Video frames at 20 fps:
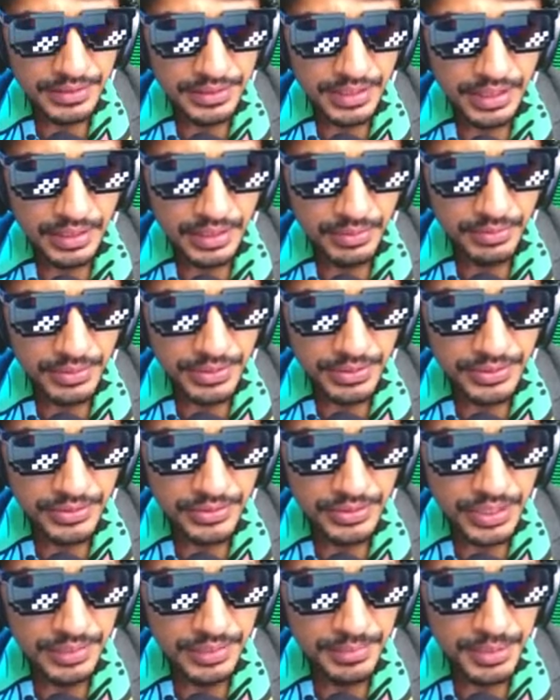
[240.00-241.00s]
ton of
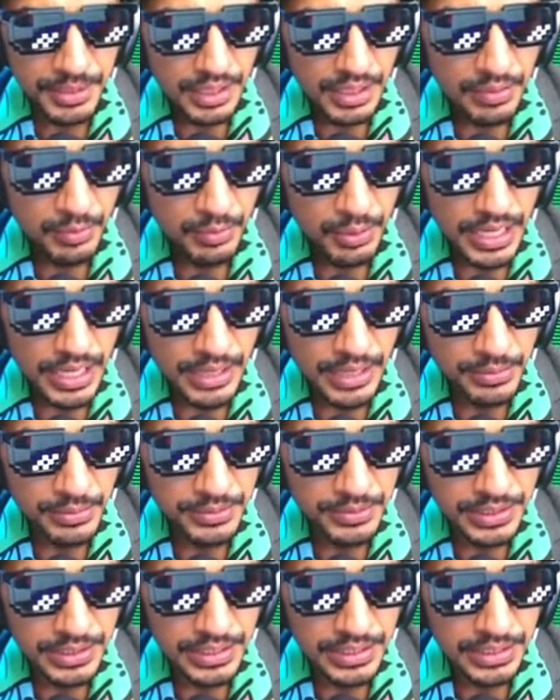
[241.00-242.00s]
research there, but would like to
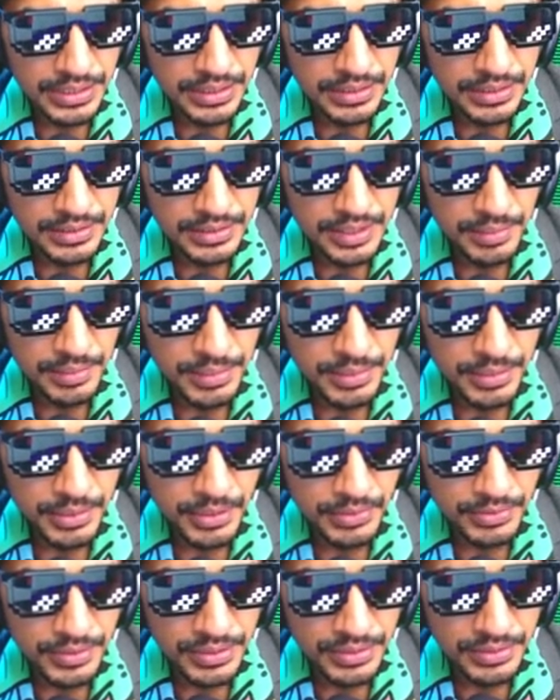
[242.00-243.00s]
see a summary
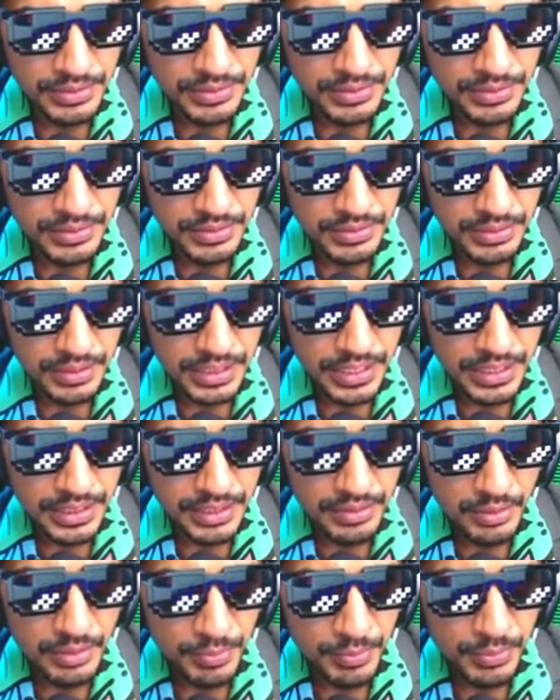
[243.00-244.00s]
of this
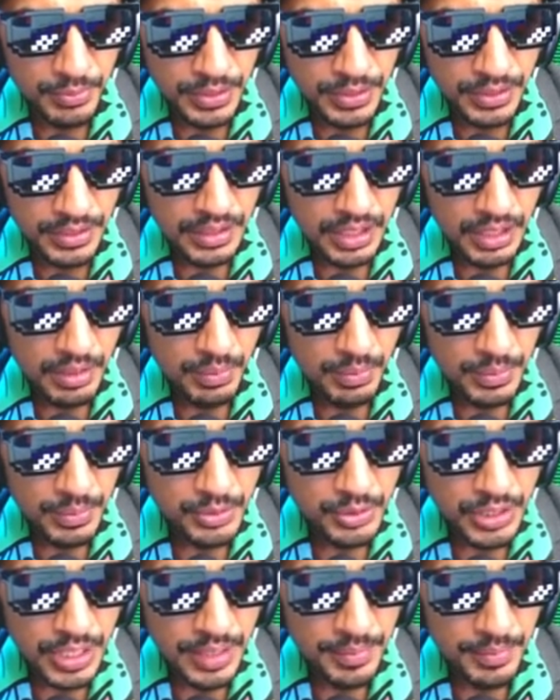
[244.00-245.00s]
later, hopefully. How
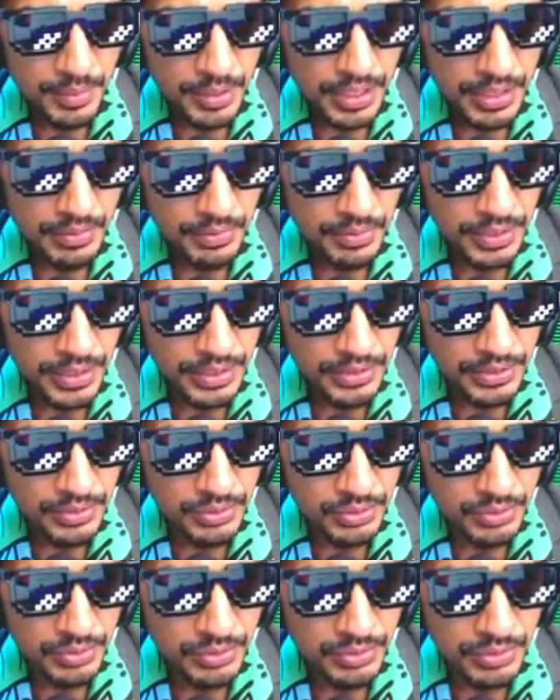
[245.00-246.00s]
much time on
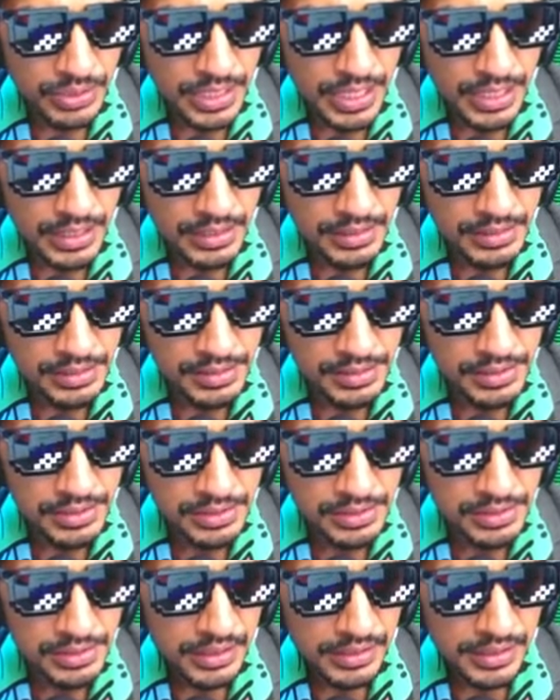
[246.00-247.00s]
average? That
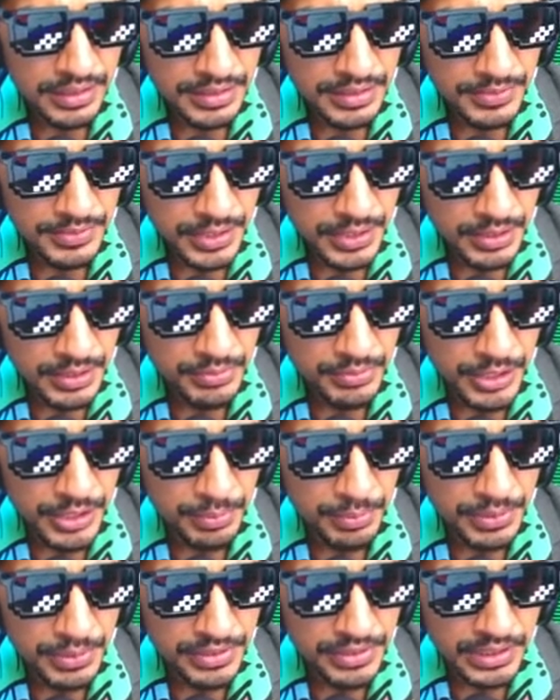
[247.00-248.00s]
is a weird way
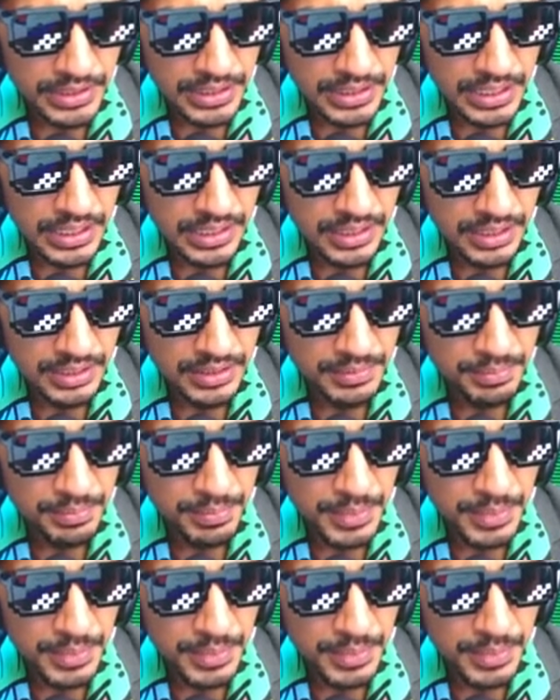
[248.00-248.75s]
to present the data.